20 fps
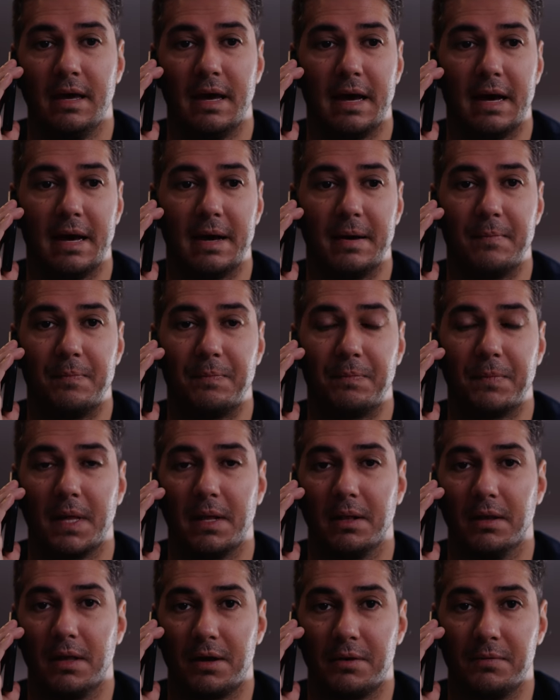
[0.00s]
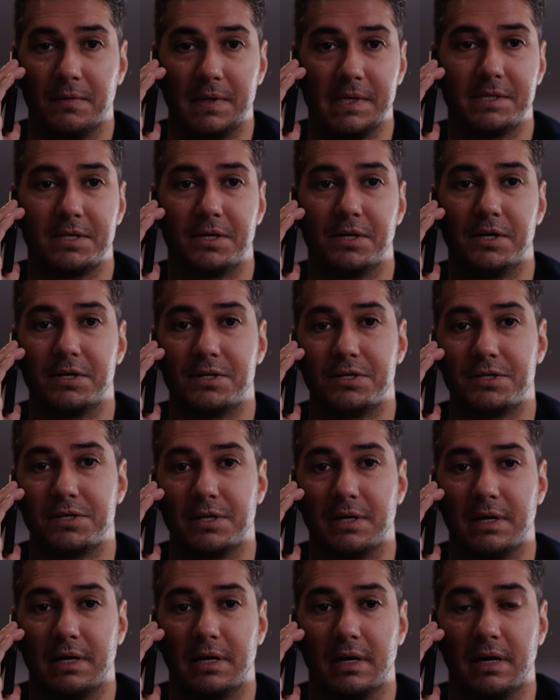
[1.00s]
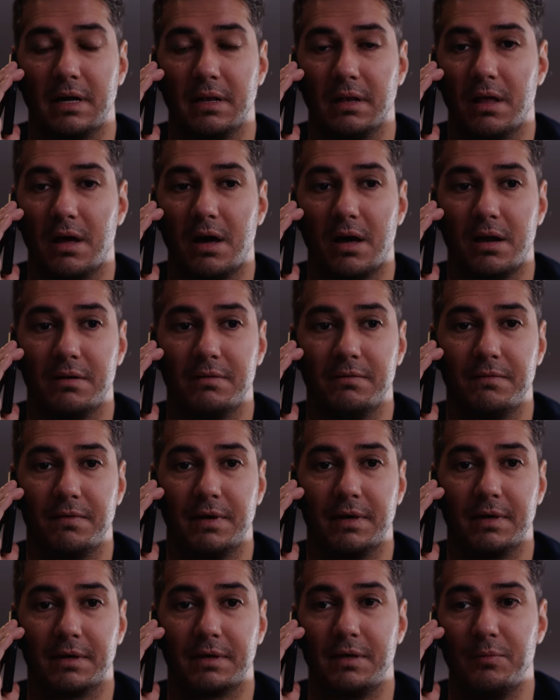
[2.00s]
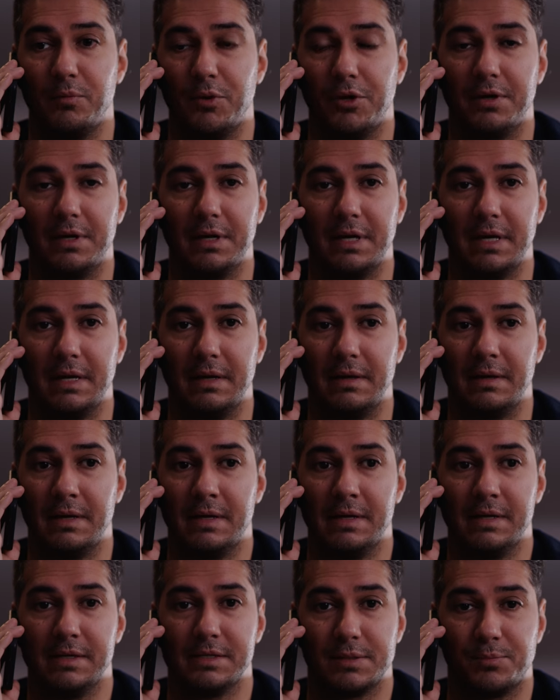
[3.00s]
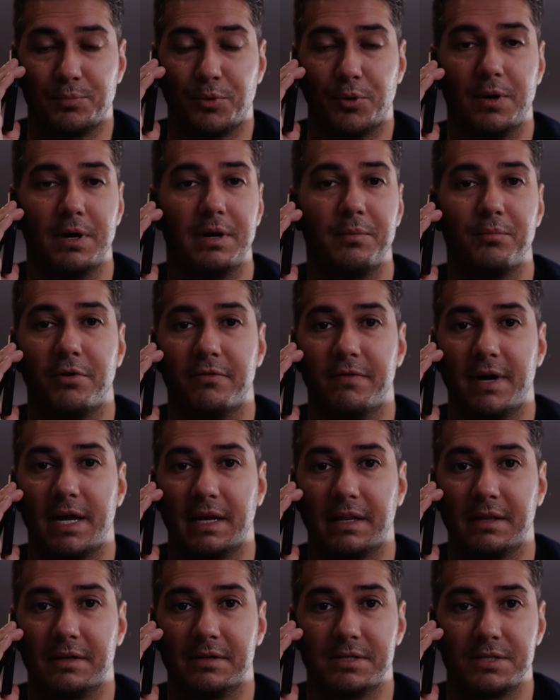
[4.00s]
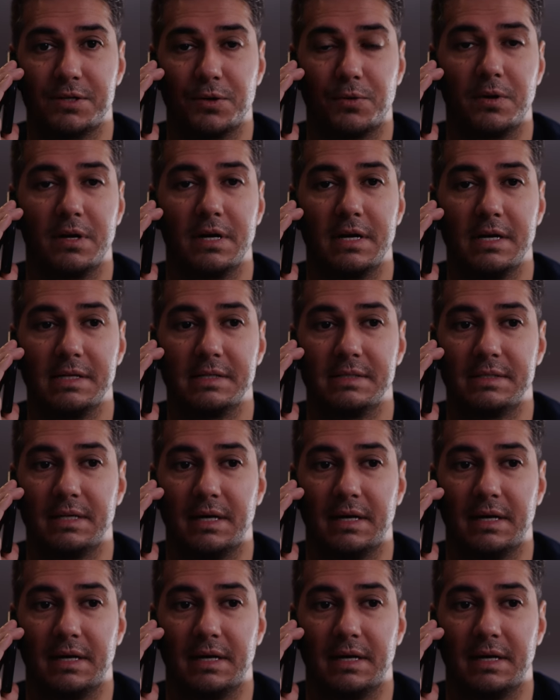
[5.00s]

A lot of research, a lot of community support in providing their stories,